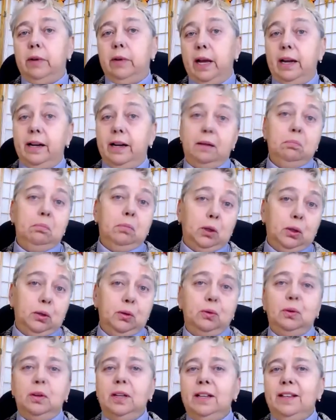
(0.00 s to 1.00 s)
and
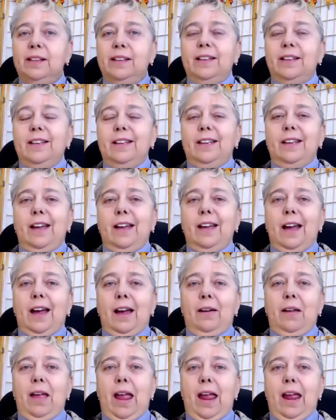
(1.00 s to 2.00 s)
blue.
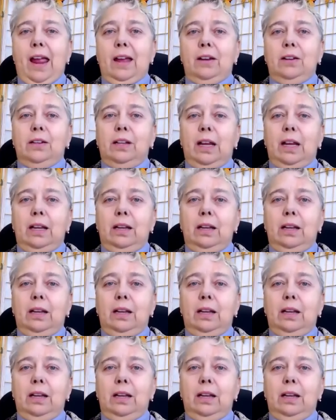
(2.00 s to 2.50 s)
And